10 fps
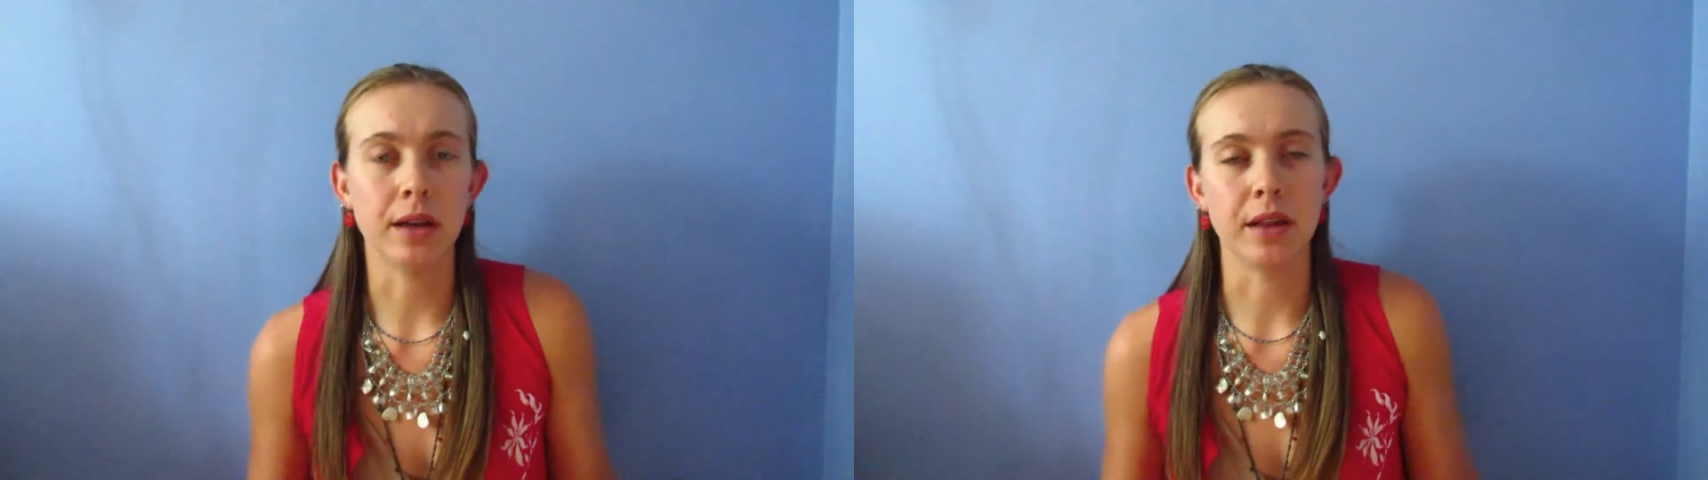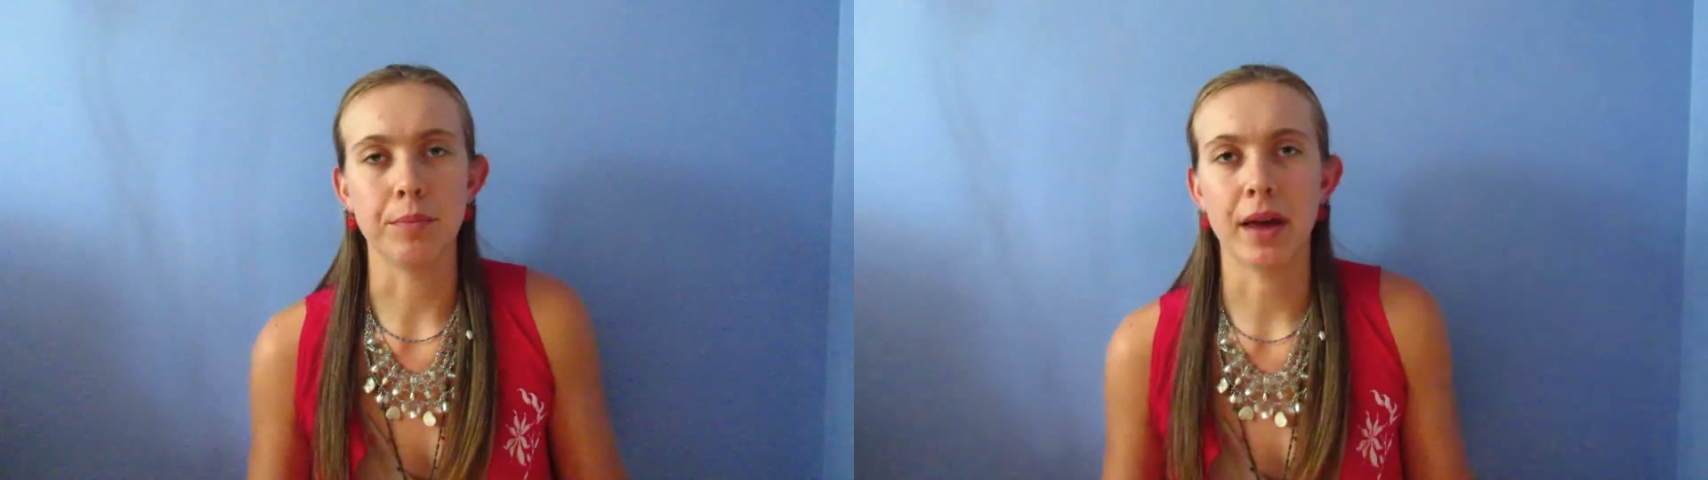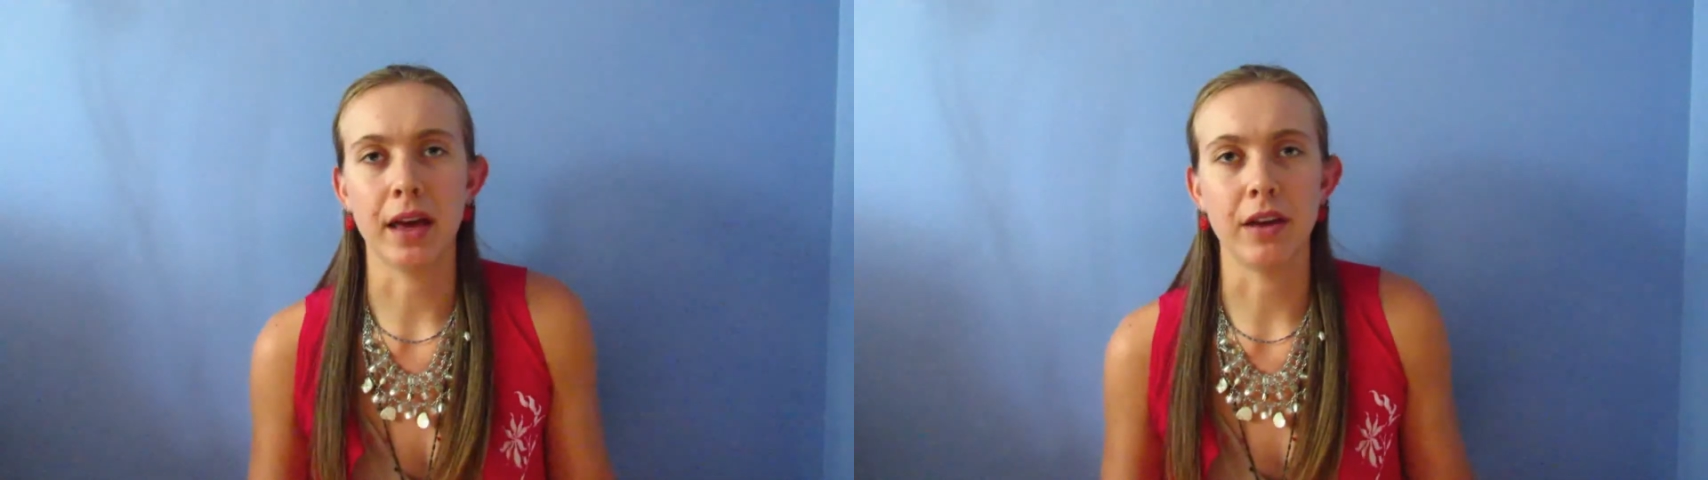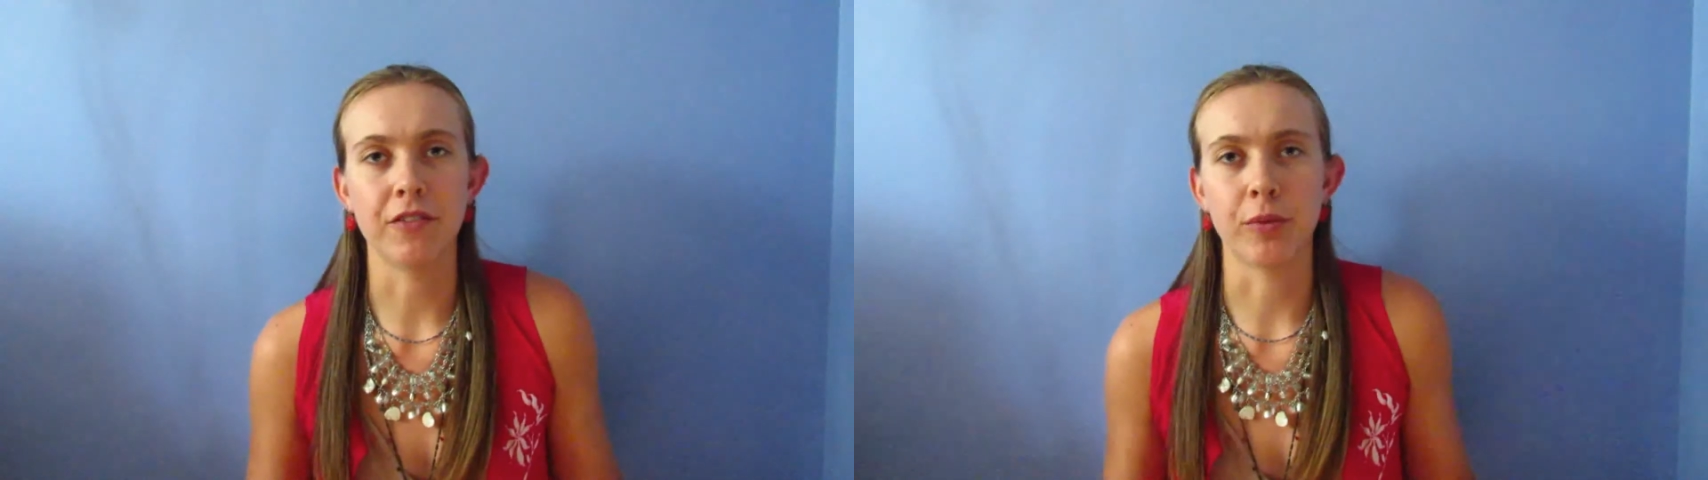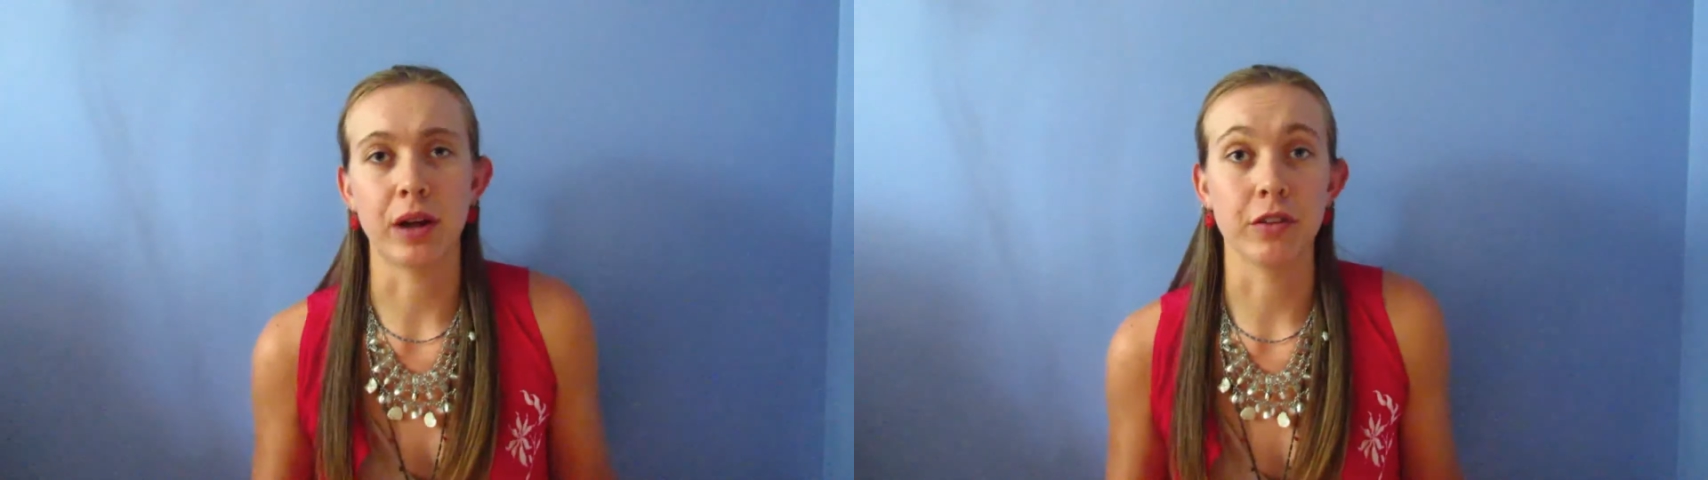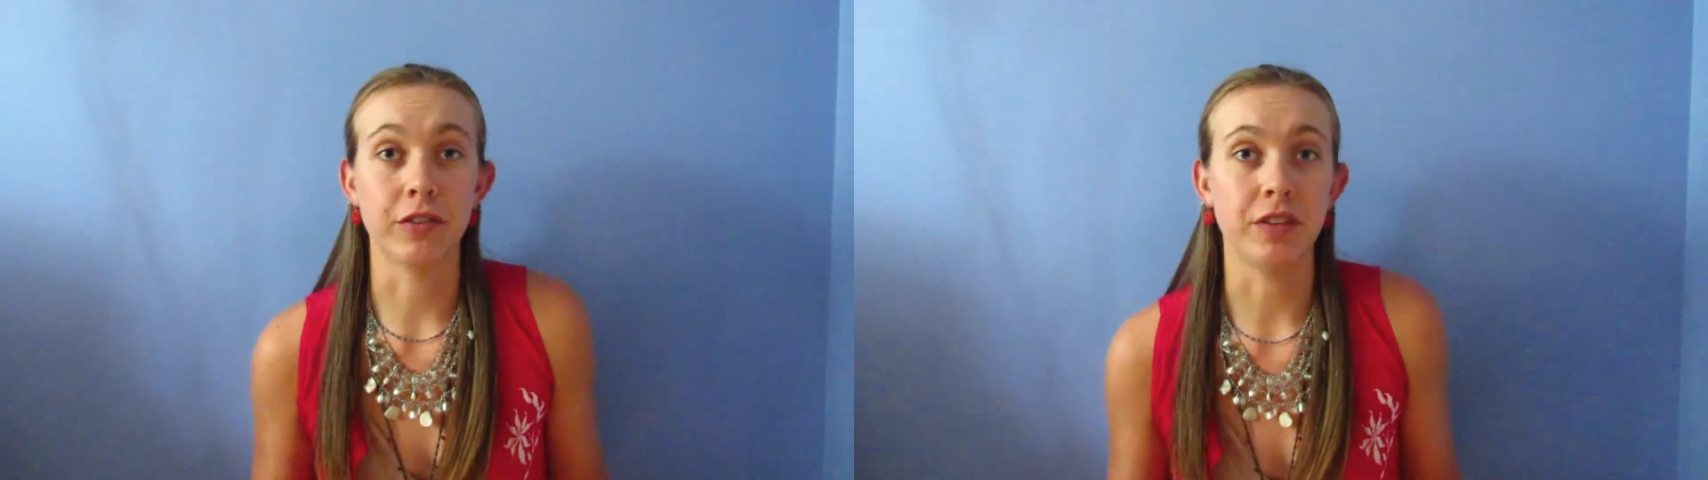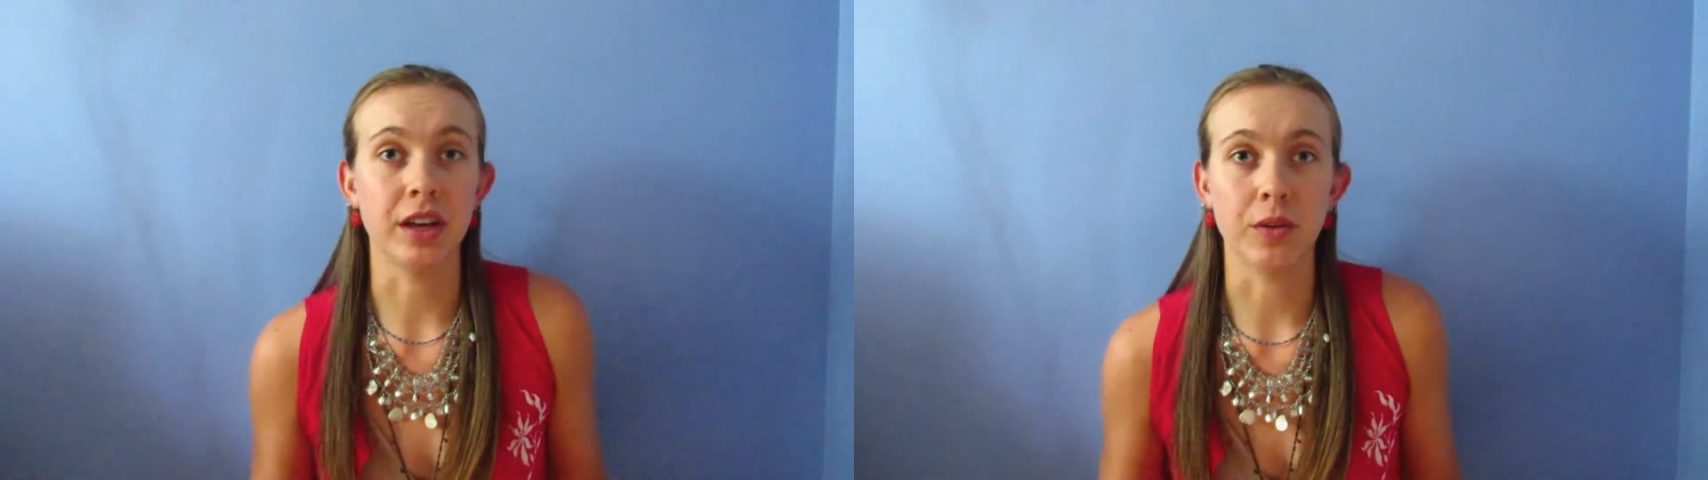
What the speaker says: and then paying for whatever fee